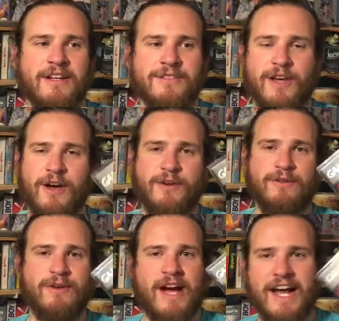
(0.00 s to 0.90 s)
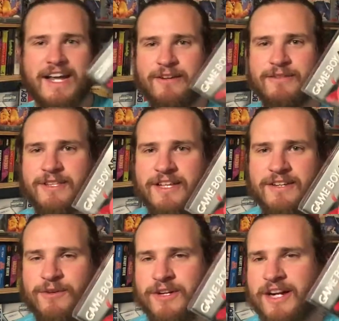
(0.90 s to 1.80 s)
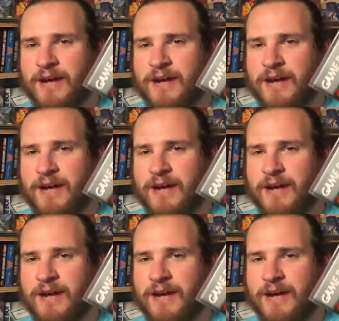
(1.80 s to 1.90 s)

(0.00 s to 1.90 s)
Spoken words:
So I can't really think of one.